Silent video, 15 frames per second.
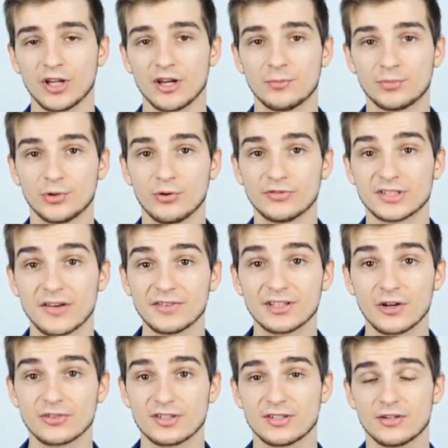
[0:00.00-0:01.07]
with that improved
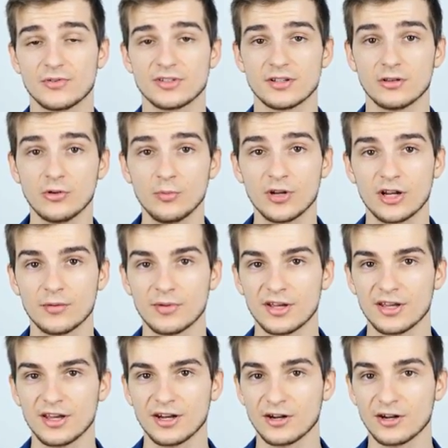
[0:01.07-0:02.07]
7000 series aluminum,